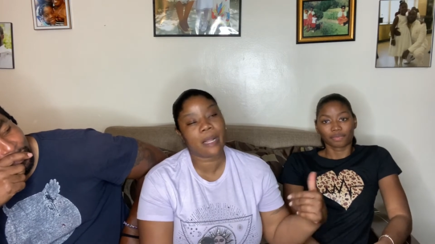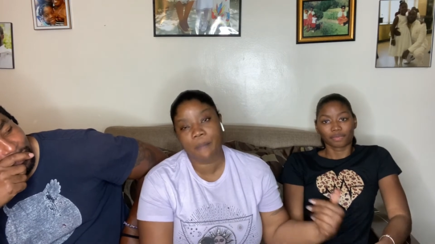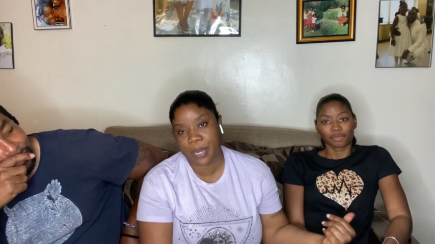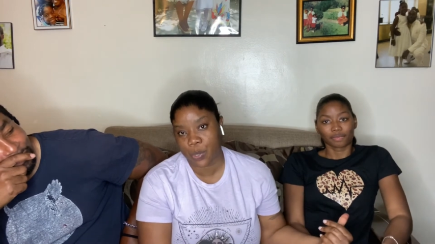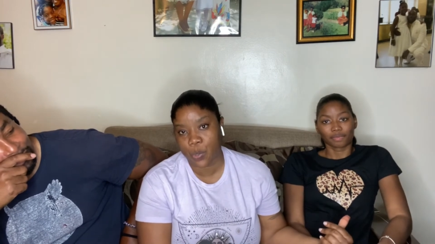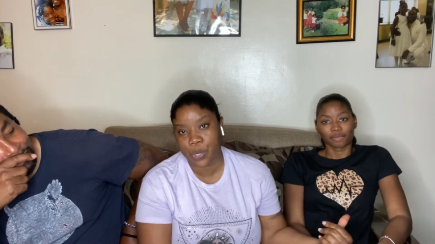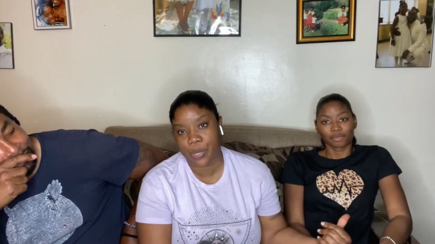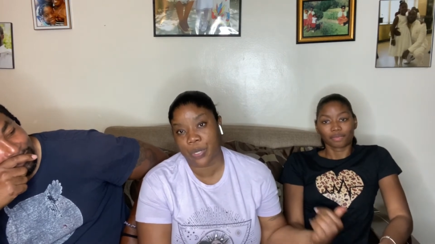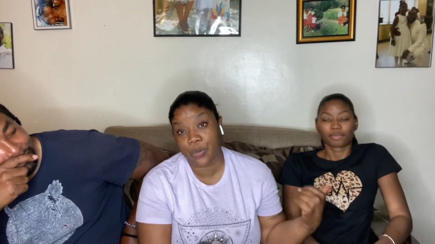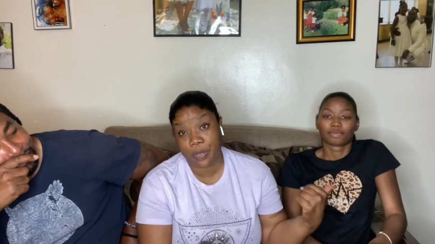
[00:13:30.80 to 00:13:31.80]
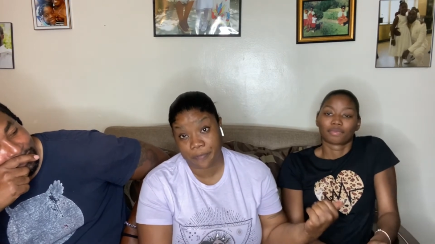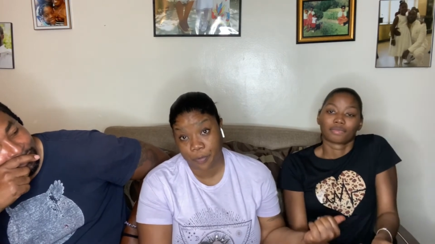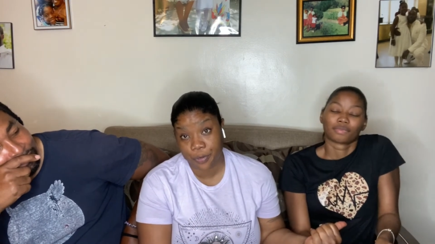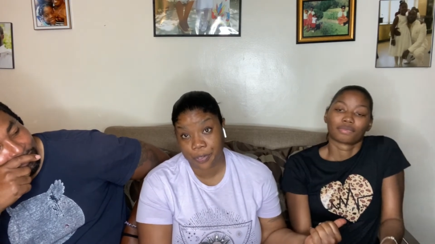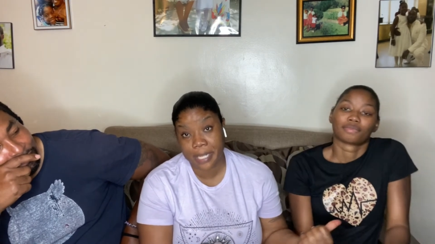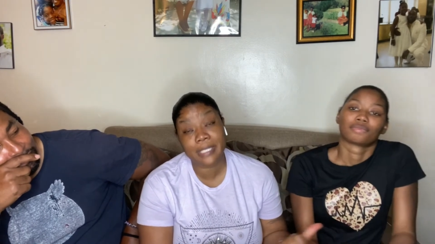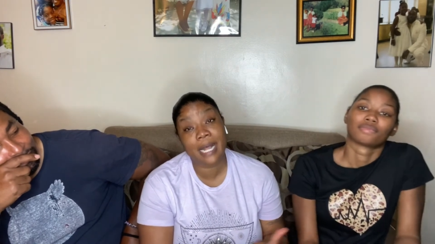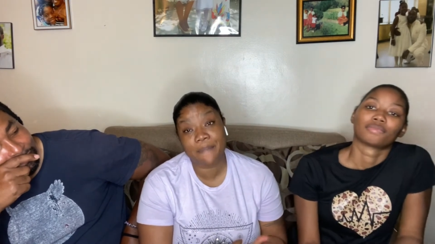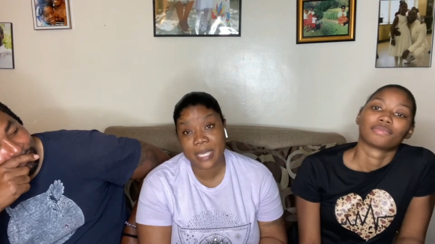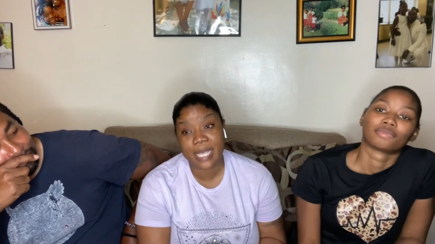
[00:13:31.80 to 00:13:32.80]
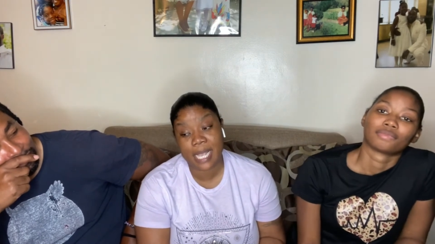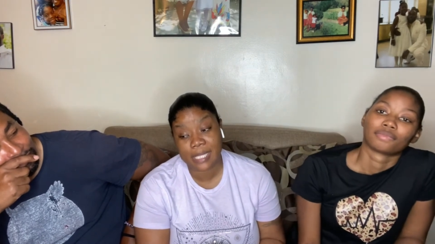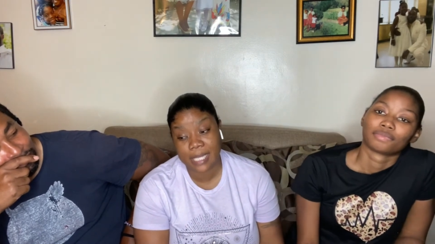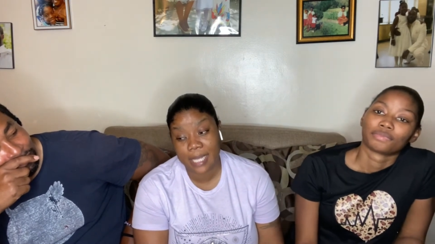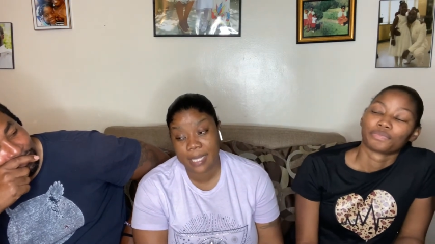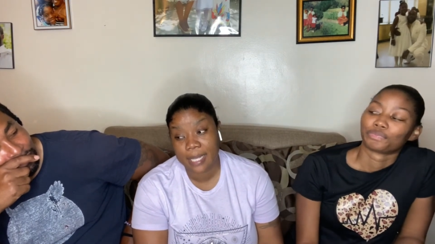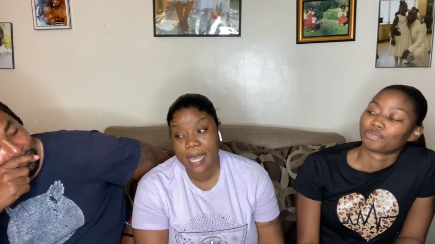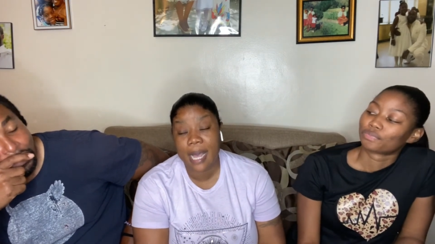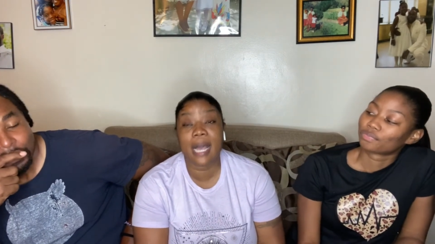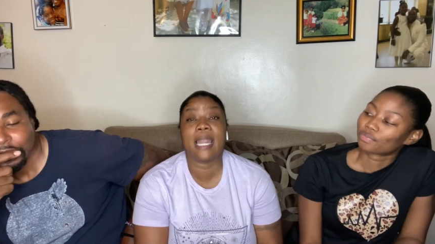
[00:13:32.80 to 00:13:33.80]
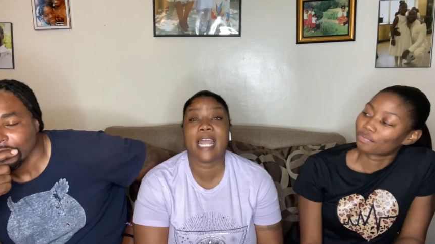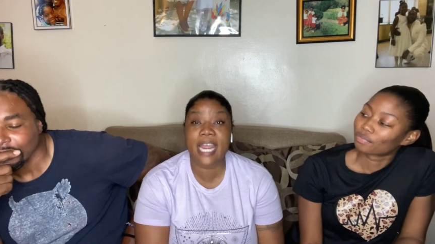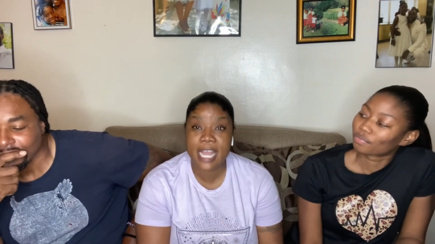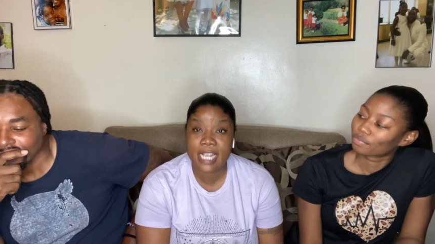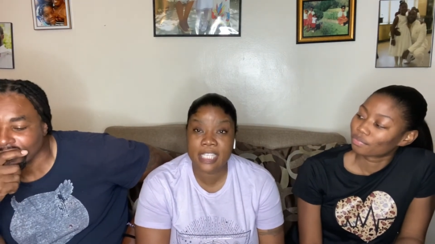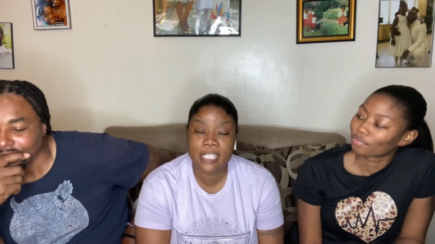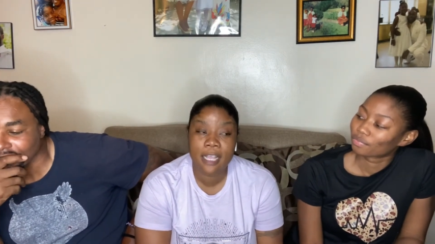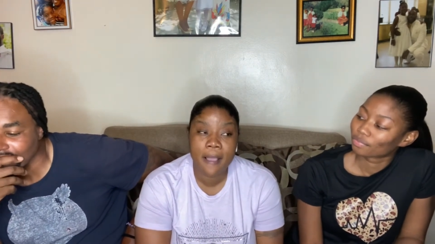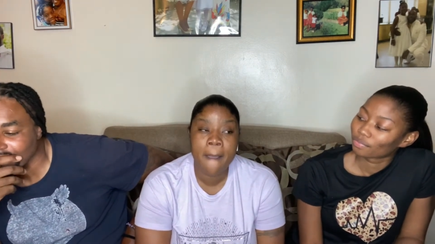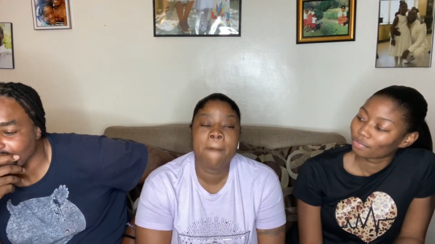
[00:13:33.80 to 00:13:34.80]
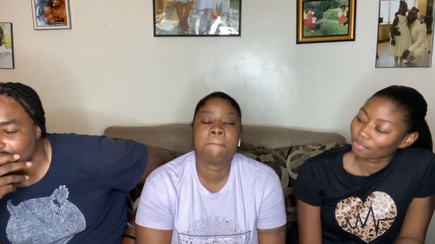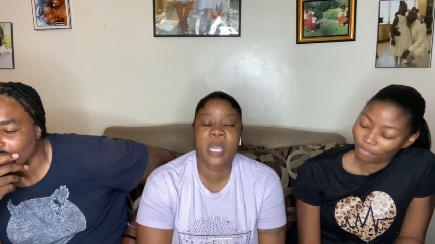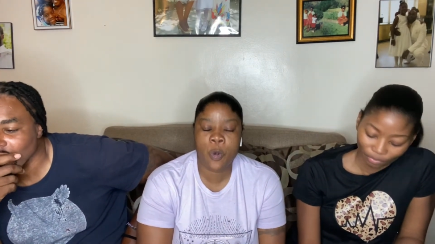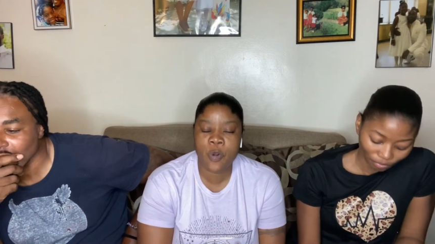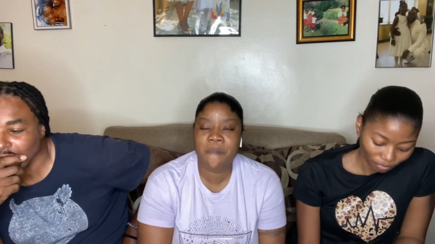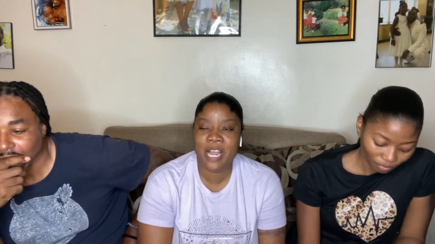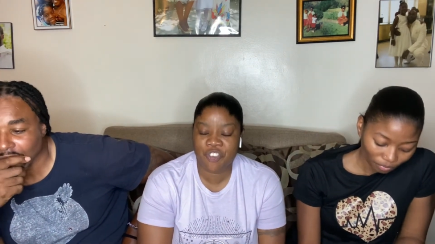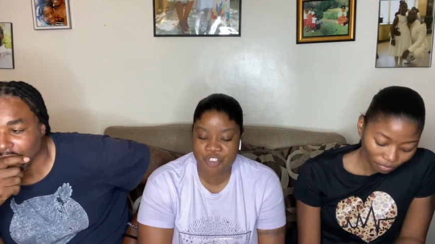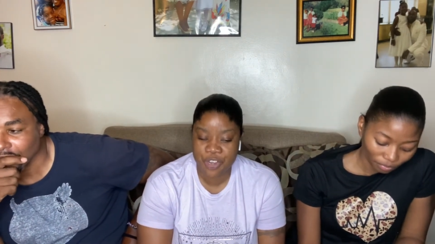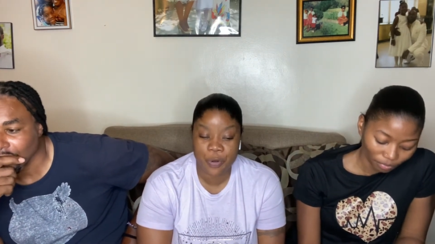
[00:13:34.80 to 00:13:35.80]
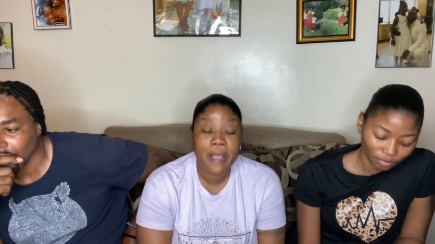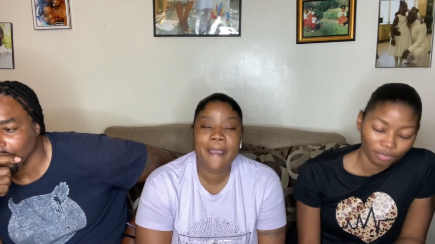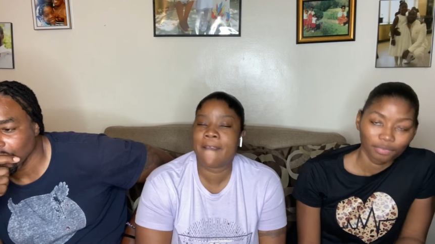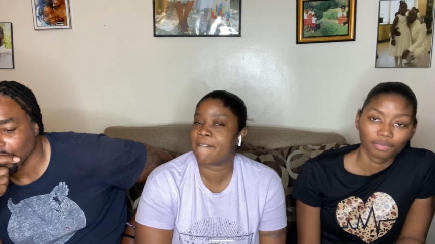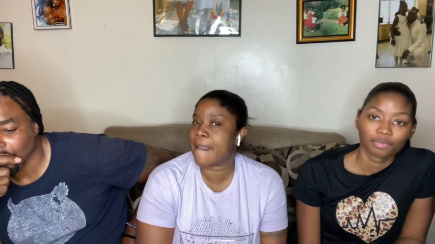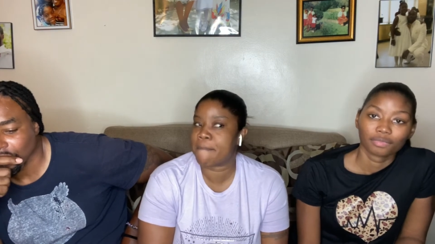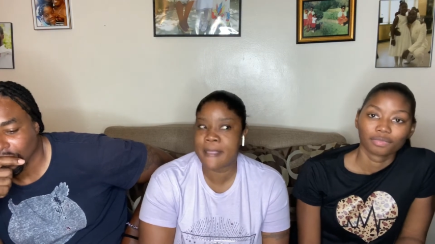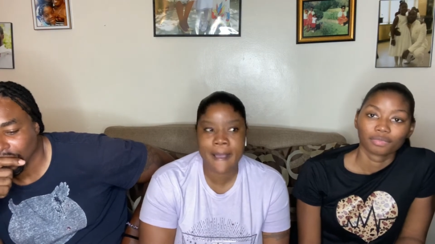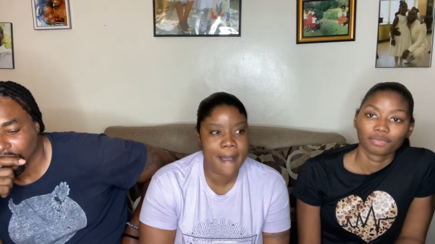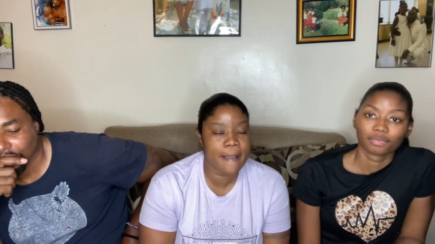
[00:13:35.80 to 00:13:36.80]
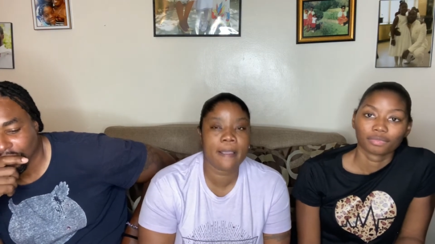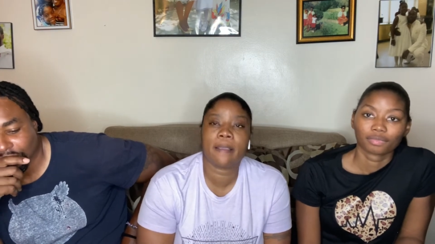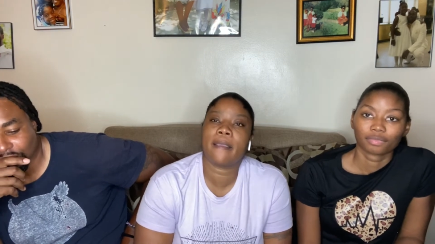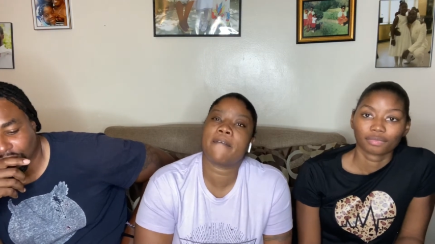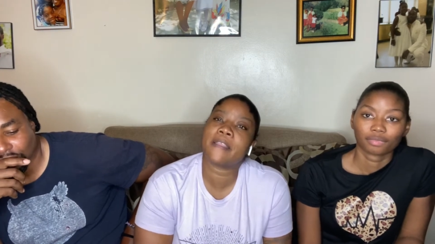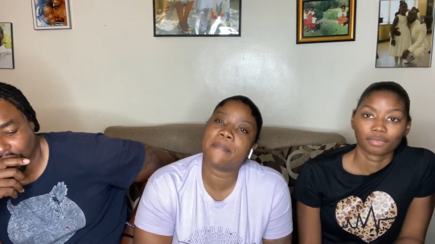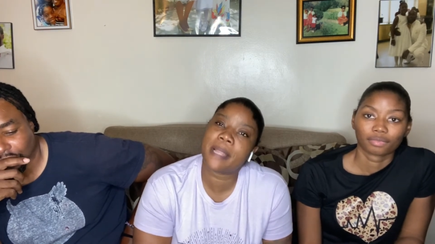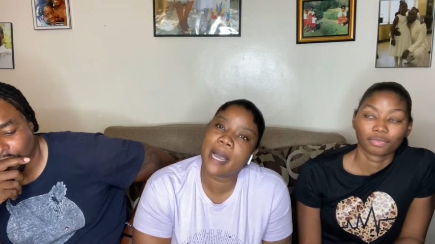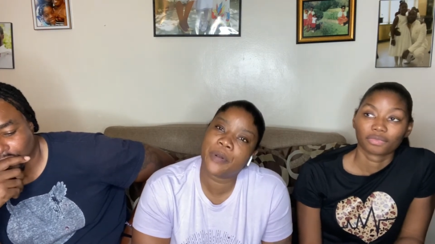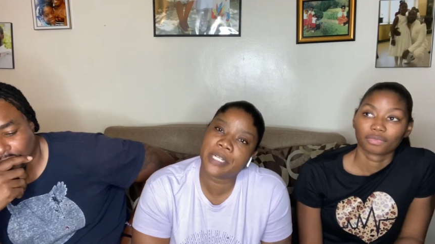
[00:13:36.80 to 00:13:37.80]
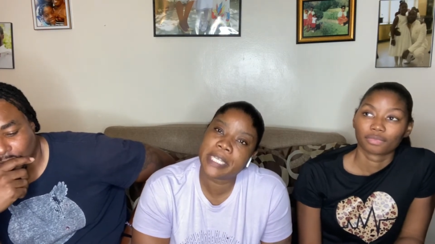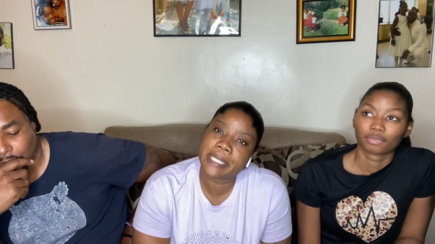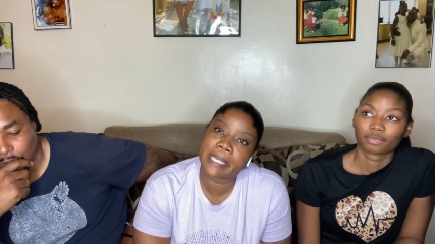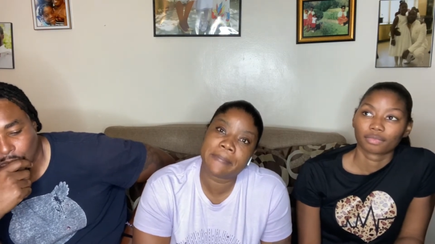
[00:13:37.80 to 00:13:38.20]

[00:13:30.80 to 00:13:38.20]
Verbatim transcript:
Speaker 1: a man out there will do it for them. That's all me can say. And ladies, make on a man treat her. If them not if them not do the things them